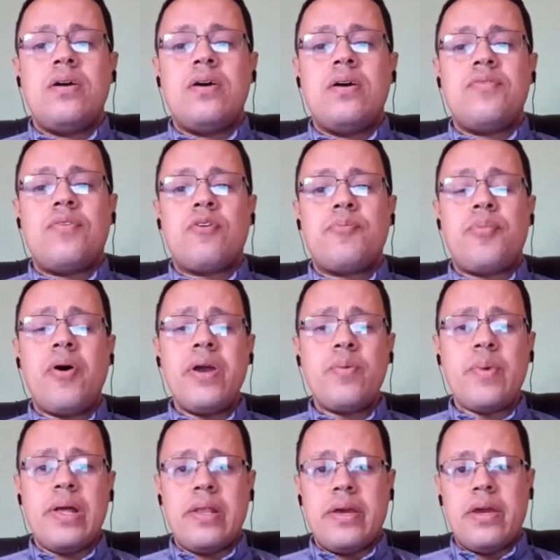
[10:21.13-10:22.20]
For Boy
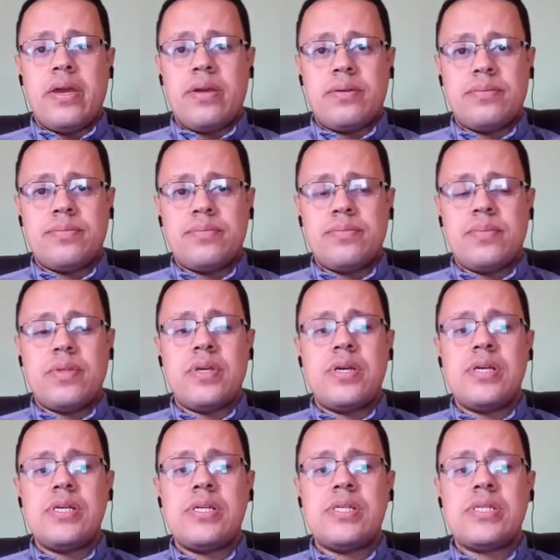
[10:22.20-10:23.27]
Willie,
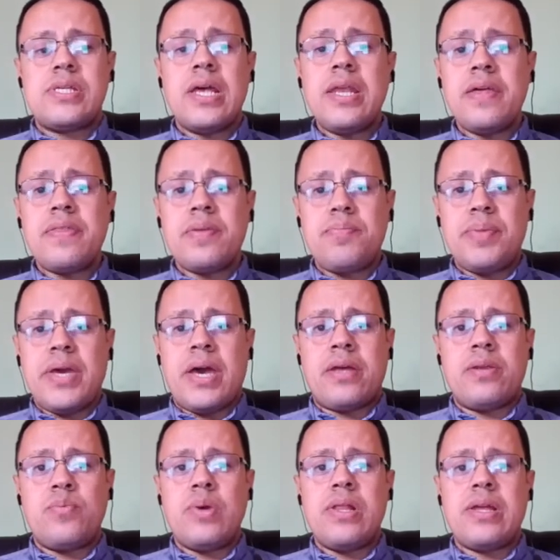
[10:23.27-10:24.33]
selling the
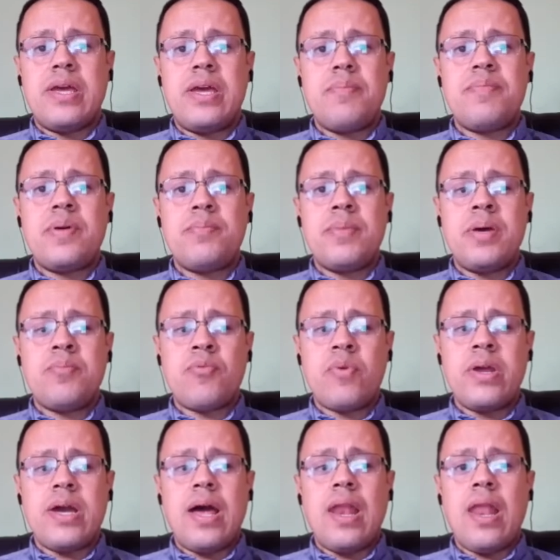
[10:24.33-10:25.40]
piano will keep the
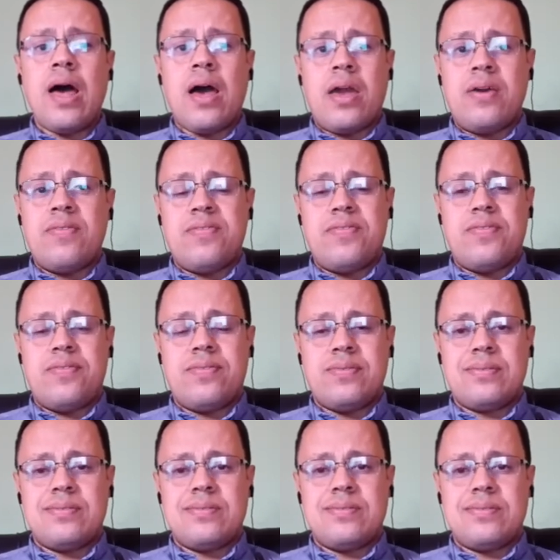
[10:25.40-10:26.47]
memory alive
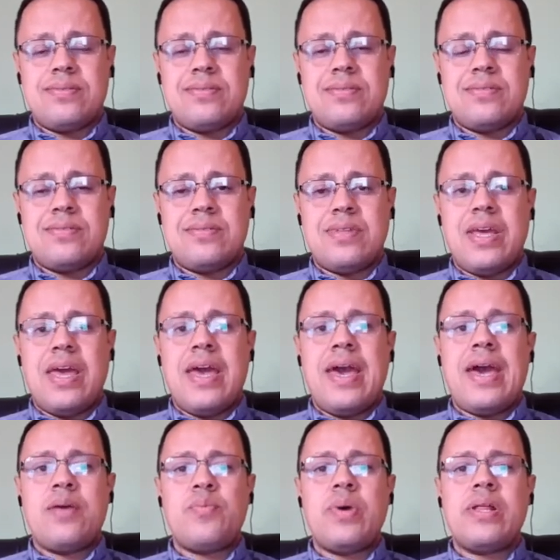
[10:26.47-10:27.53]

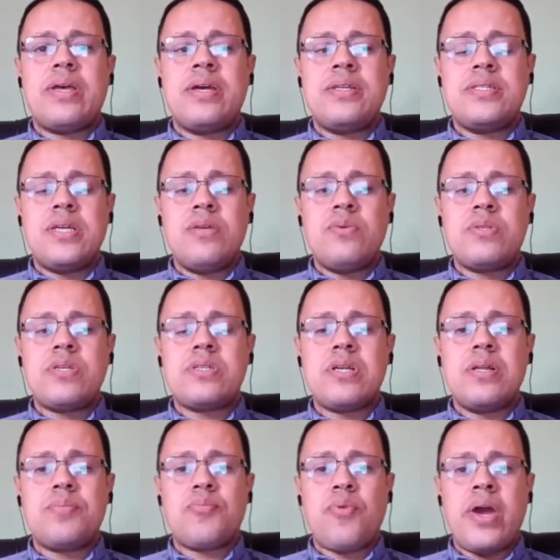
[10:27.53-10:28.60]
and will continue to
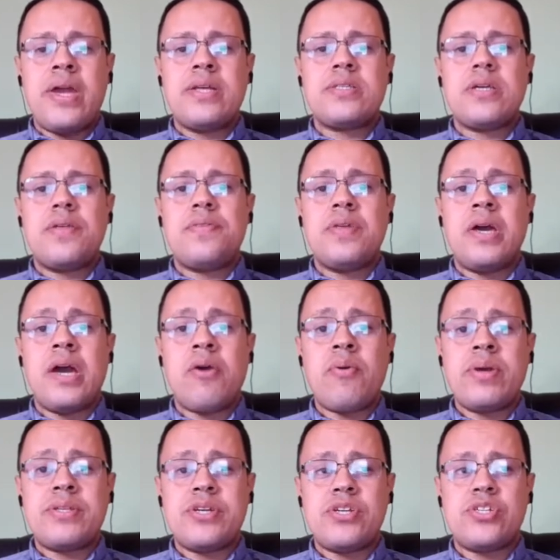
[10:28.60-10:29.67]
celebrate the
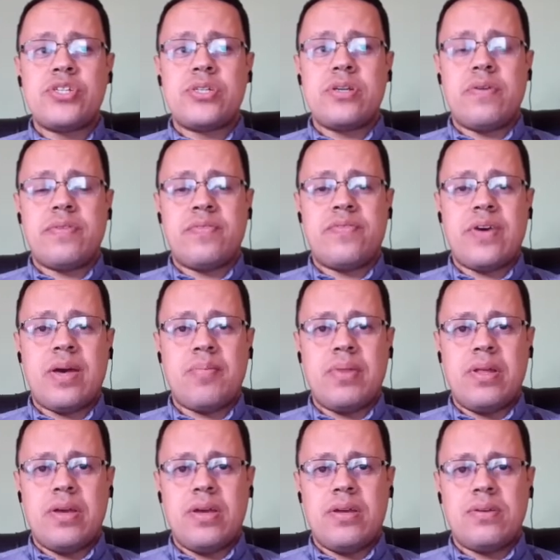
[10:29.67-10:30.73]
heritage of the family.